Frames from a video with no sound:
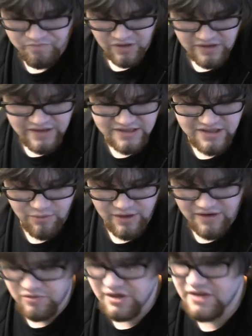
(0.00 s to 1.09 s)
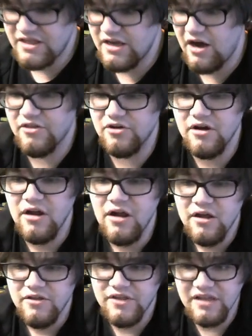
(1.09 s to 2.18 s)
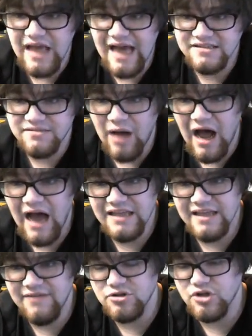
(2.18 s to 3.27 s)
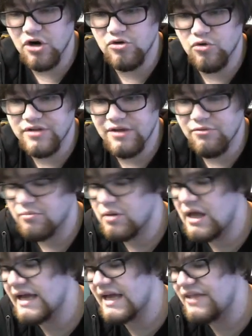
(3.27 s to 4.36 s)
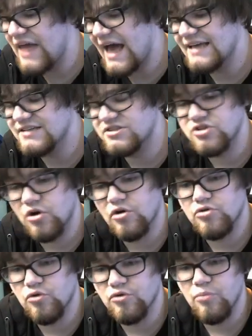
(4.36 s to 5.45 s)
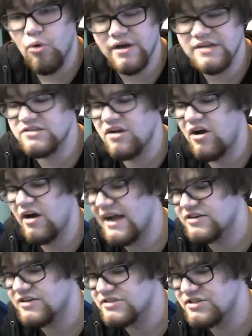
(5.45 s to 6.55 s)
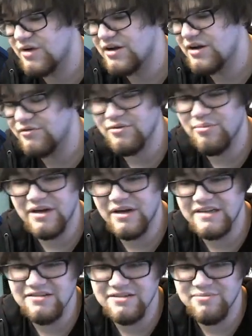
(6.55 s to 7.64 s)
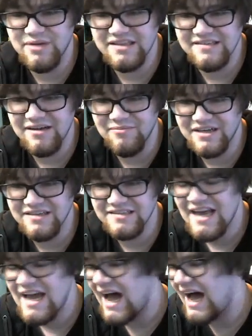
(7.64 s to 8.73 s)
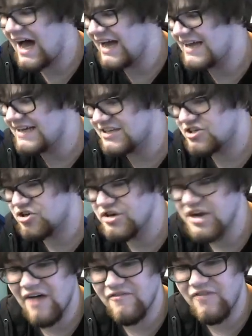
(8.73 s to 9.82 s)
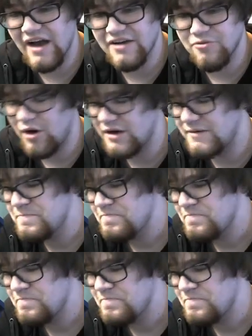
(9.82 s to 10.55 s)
Next up, we have one of the last high-level Darklord that we're playing, and that is Darklord Morningstar. I actually just ran over to a buddy's house to pick this up because I could not find one.